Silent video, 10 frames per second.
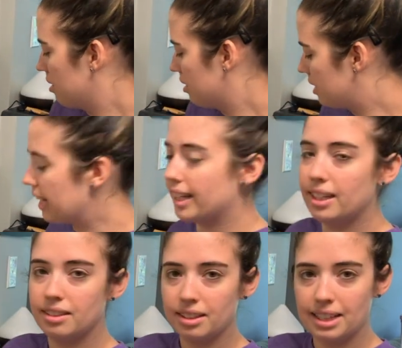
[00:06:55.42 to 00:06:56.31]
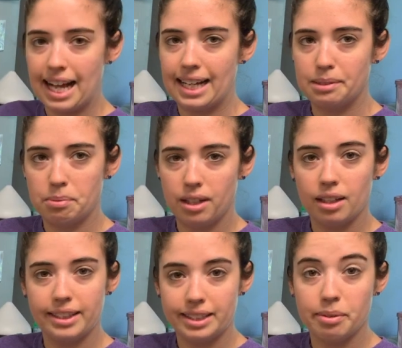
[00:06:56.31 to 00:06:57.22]
second to last but
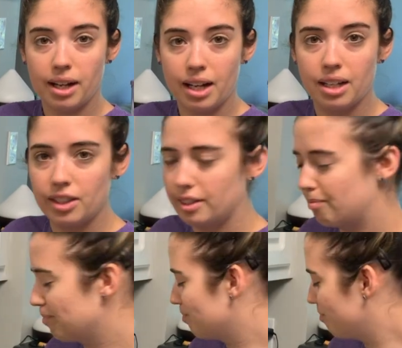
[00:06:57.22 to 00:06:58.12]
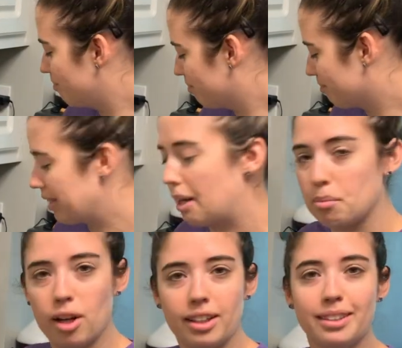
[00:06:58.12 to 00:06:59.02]
not least, we got an onion and
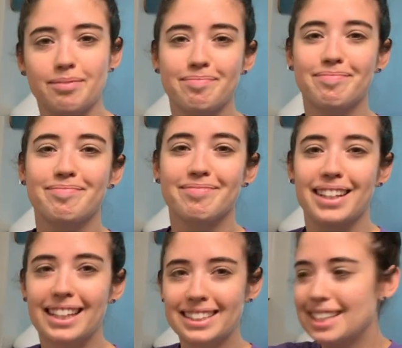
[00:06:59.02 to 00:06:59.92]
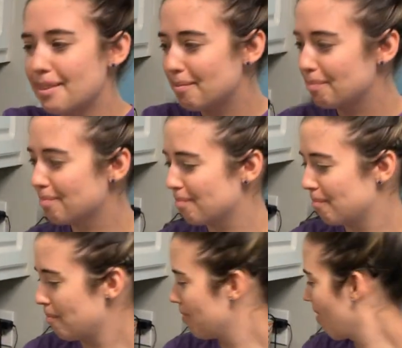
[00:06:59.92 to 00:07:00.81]
broccoli. And that's it. And we
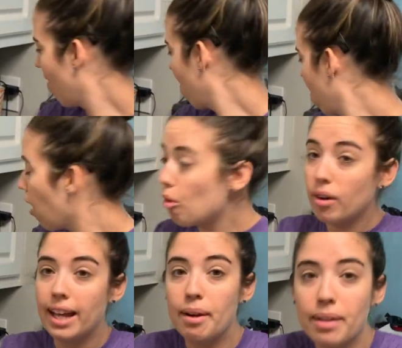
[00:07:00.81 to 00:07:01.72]
got mochi. Oh, and